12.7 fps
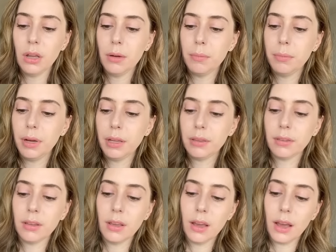
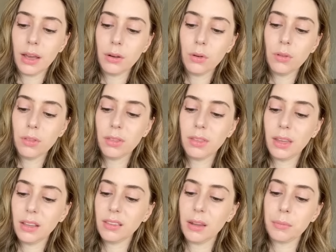but I don't
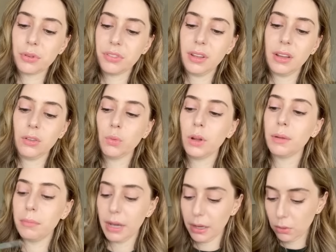think 10% is what
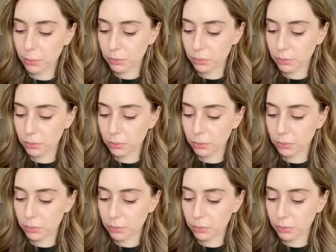my, oops,